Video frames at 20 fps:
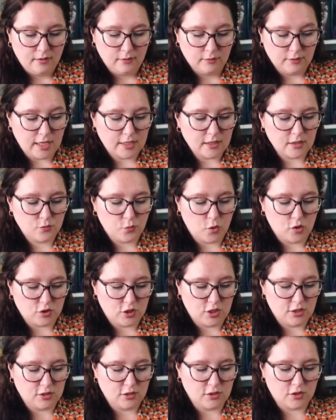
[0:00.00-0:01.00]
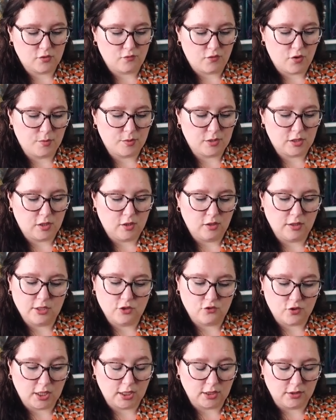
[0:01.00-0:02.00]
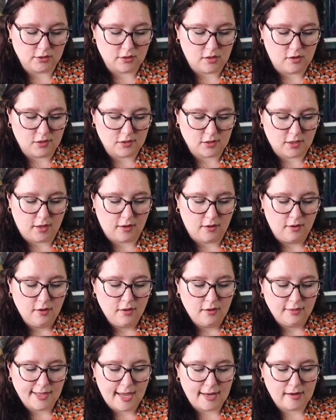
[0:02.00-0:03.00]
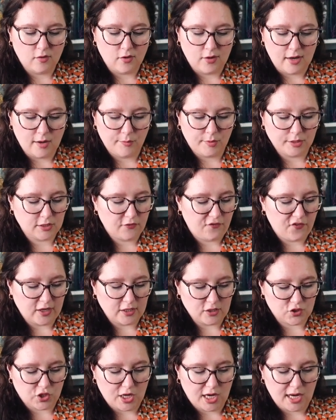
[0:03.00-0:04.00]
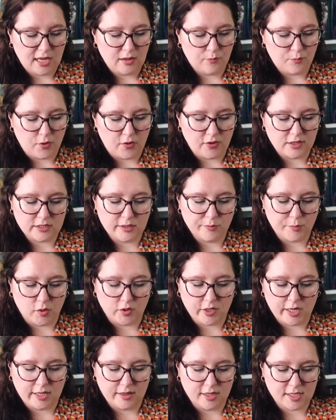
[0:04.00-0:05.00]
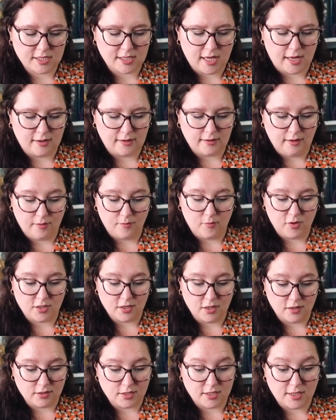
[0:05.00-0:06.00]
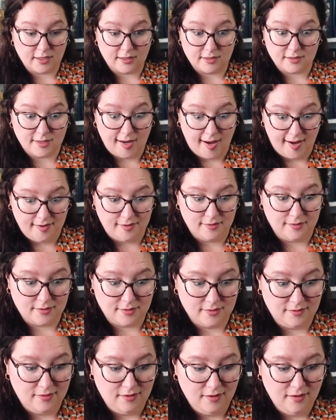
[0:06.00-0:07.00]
Leonard watches as the rope slowly strangles Oscar. Then, unable to think straight, he buries the body in the sand and returns to his tent.